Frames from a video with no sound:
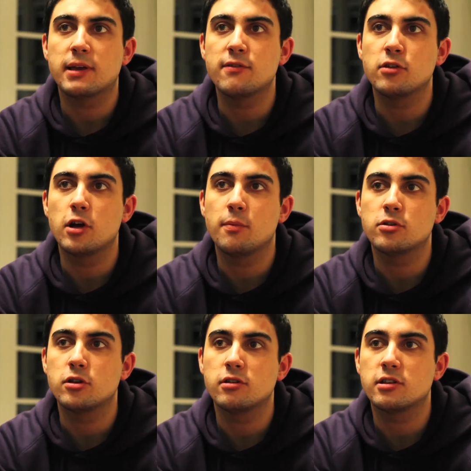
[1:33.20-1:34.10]
giving you the
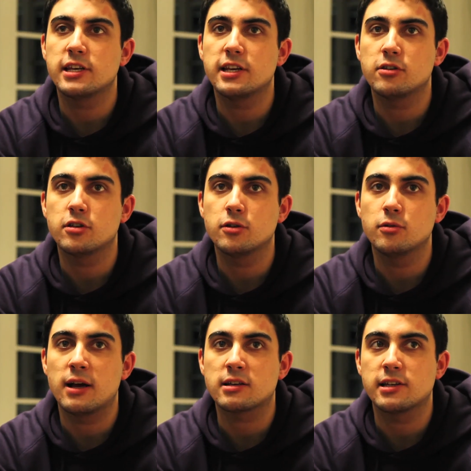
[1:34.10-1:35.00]
opportunity
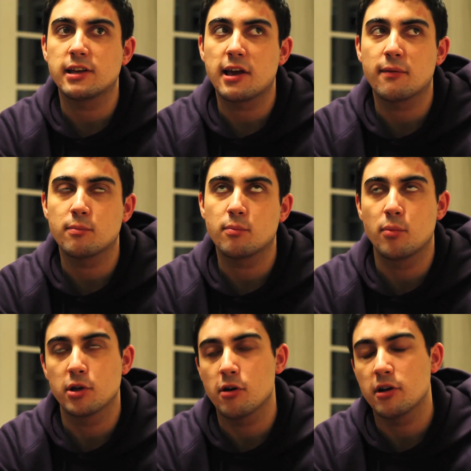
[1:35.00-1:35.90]
to actually
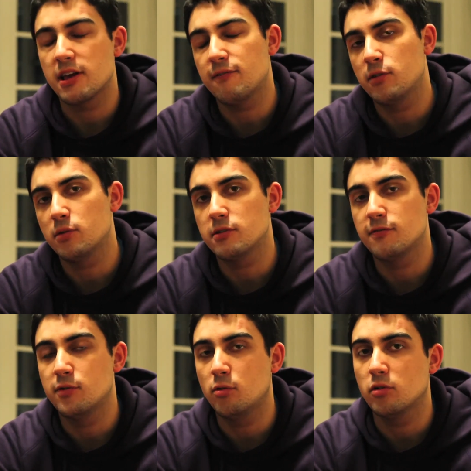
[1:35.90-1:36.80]
put your own influence
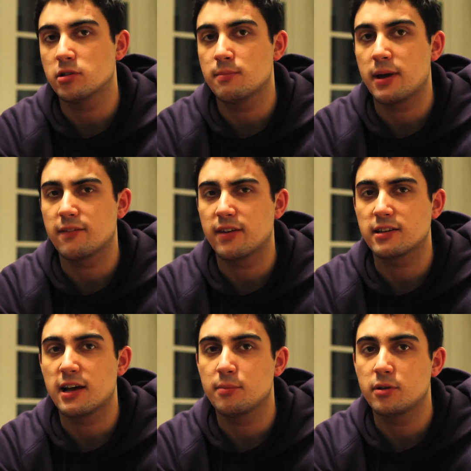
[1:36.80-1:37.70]
and thoughts and make
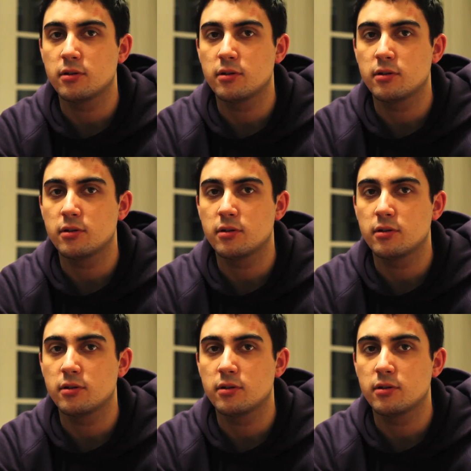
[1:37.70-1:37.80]
things happen.